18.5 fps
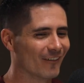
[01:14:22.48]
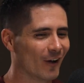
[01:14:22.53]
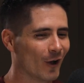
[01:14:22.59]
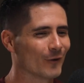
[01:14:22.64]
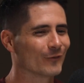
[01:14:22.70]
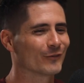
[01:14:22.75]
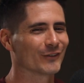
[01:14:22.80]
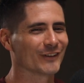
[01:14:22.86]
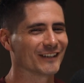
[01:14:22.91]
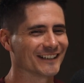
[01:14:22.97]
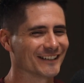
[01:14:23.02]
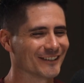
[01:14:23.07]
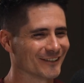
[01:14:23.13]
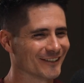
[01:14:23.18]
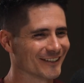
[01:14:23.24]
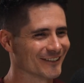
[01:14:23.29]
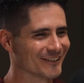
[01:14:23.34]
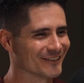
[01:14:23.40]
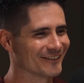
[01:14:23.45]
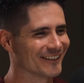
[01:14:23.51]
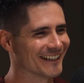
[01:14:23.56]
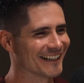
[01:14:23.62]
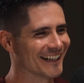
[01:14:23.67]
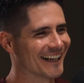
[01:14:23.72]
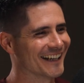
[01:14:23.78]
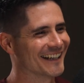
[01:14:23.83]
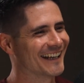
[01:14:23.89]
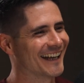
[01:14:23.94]
Hopefully you're a good
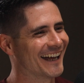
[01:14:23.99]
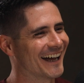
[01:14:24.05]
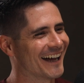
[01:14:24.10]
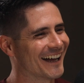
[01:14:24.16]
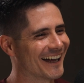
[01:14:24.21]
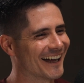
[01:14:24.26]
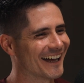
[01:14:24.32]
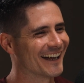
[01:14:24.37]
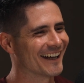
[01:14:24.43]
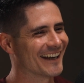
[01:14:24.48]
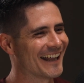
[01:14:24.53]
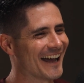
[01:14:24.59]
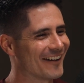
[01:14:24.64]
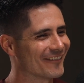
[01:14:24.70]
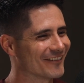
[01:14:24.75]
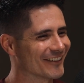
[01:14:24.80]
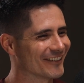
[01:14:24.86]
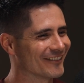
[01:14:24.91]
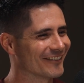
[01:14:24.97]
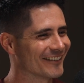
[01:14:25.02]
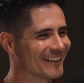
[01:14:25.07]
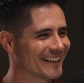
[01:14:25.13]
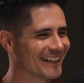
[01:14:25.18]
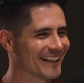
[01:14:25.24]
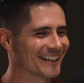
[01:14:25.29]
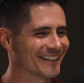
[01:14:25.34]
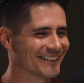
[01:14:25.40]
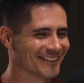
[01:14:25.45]
reader, an avid
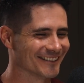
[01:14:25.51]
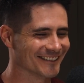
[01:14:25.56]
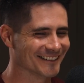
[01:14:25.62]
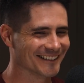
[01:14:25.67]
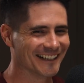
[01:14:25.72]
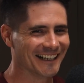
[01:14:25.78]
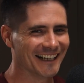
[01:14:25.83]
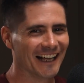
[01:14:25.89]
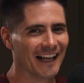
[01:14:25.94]
reader. Good.